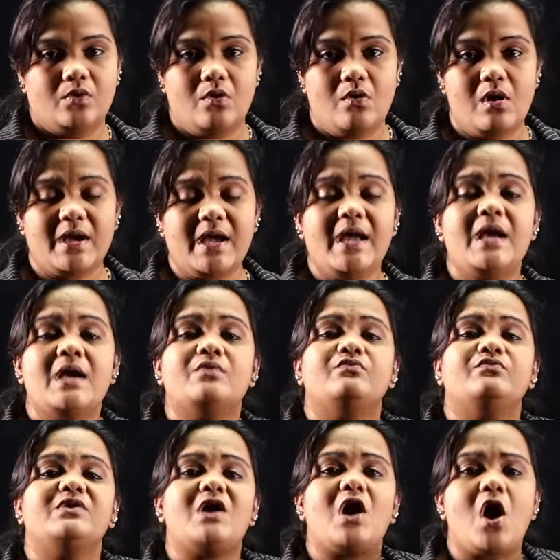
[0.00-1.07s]
Okay.
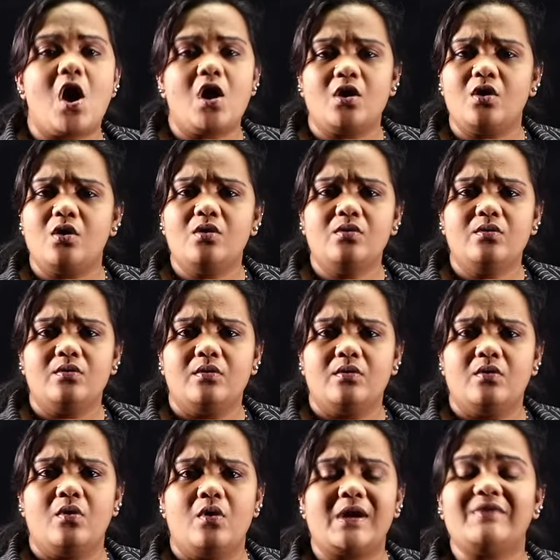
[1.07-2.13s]
We all know.
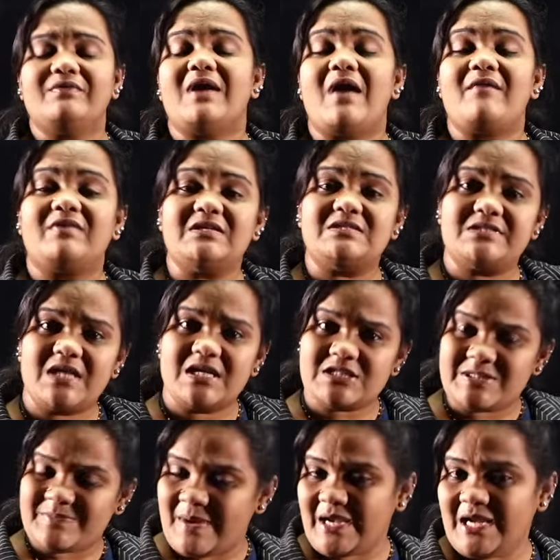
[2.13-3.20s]
Okay, we have discussed
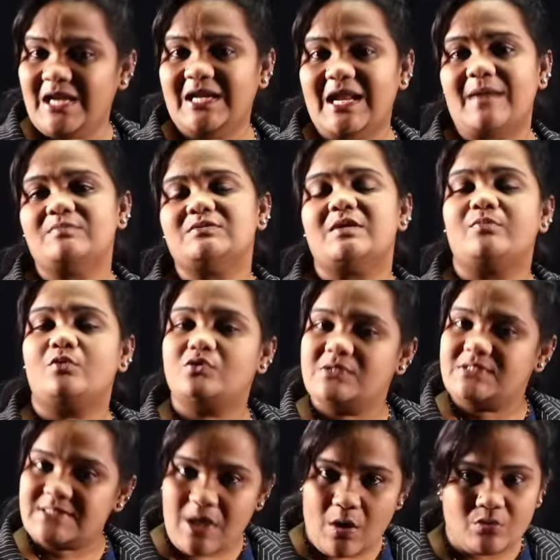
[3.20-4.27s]
many times about the
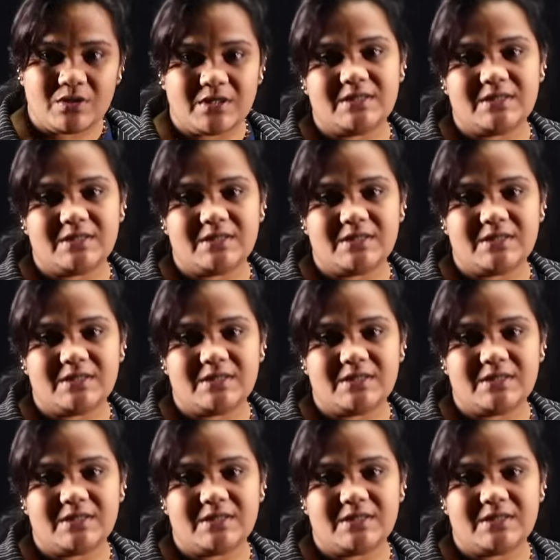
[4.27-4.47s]
sound